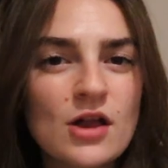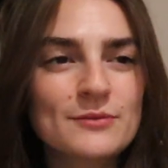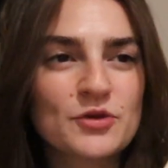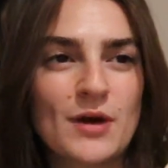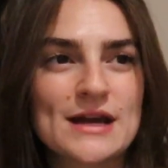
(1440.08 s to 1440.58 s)
to call
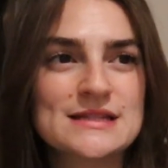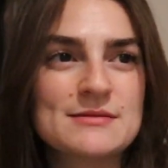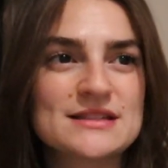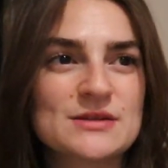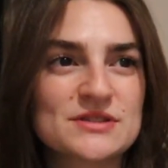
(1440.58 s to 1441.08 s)
him crazy
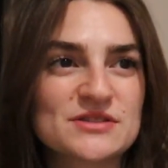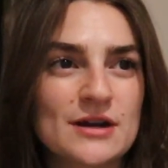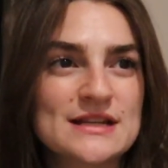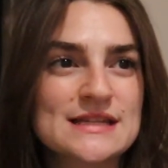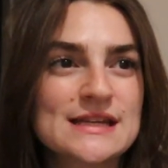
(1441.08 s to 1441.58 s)
because he wasn't
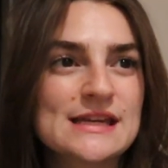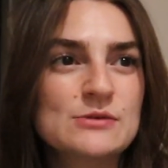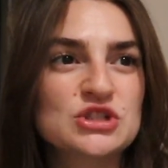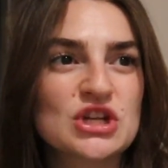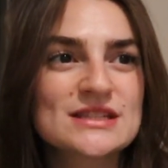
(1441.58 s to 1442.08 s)
crazy. He
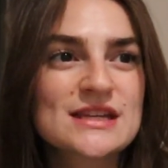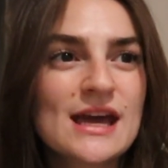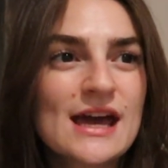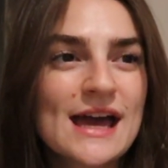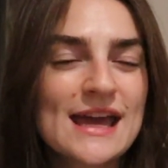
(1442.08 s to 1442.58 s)
was just,
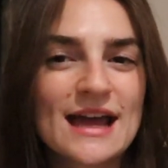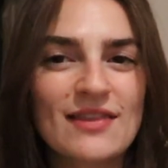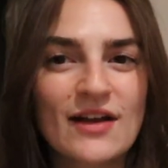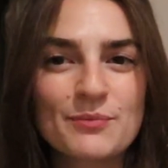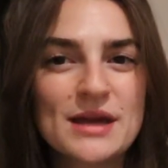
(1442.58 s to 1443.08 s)
he had
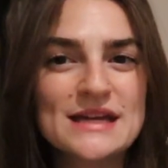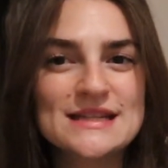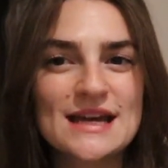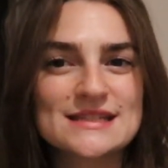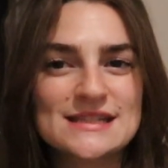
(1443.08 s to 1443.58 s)
like a
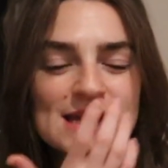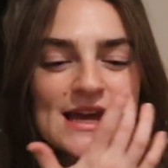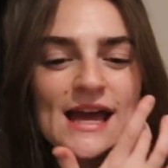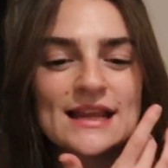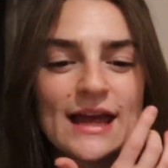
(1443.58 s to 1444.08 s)

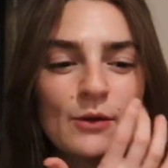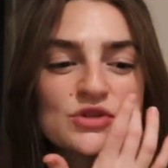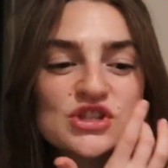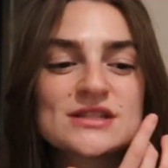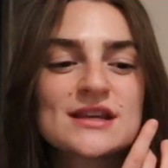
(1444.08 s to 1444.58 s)
PTSD and like
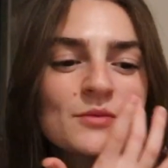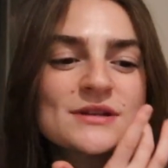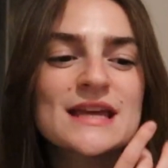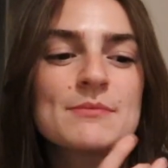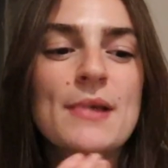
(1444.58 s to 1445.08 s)
was just, I don't
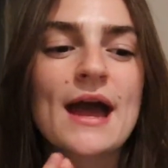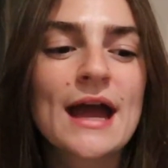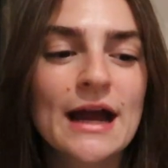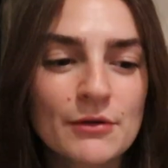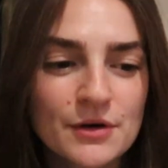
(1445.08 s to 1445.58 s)
want to say
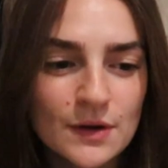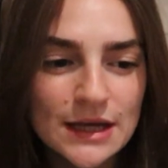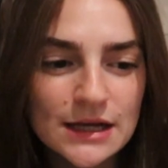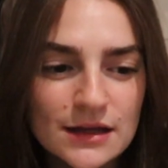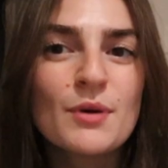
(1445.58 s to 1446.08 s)

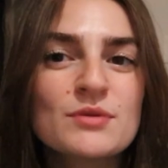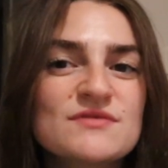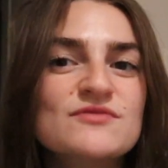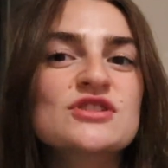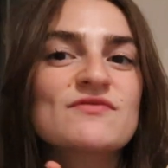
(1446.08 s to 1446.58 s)
paranoid, but was
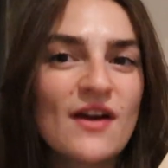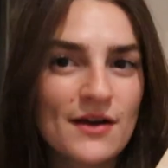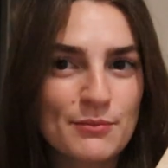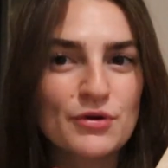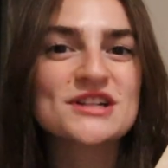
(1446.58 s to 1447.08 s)
just
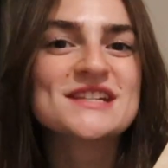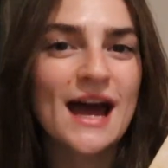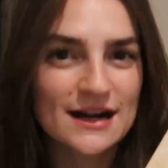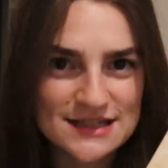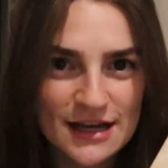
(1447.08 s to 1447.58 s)
very
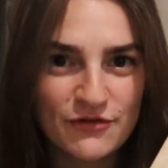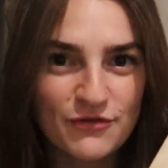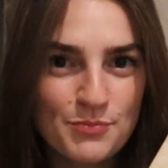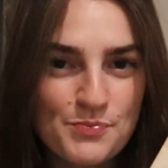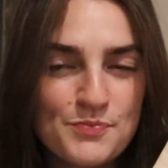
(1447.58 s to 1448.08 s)
protective
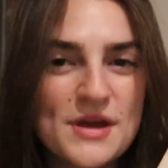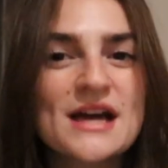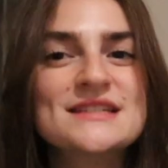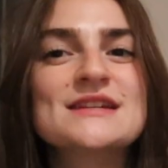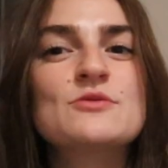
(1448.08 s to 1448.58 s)

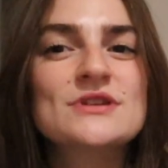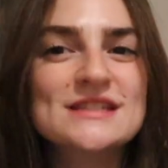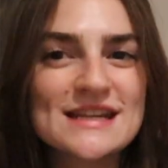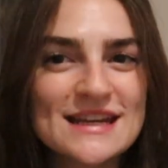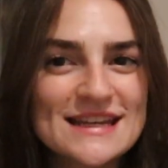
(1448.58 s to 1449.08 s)
because it was
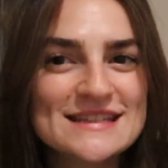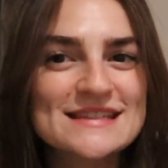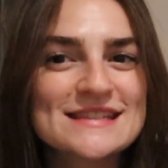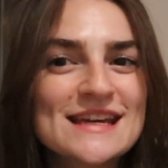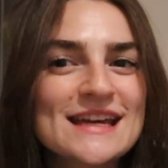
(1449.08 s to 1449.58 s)
in
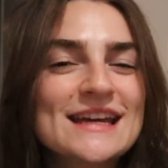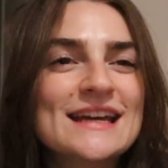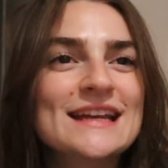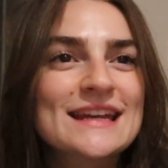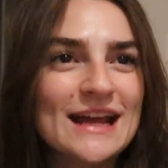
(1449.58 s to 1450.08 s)
his
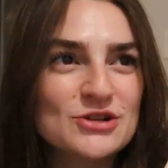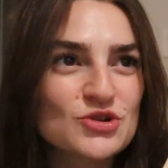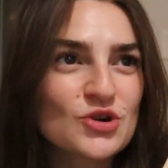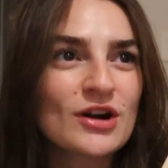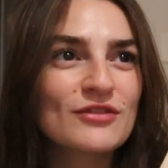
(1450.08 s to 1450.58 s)

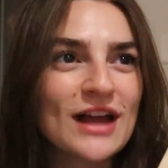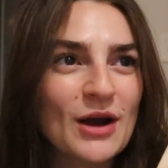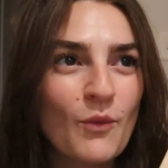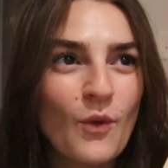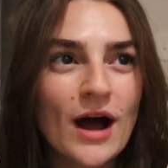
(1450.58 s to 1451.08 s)
nature of like
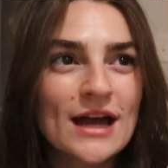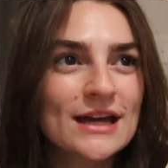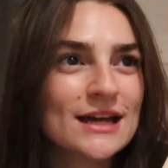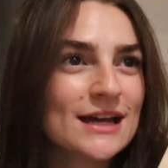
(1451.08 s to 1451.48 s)
what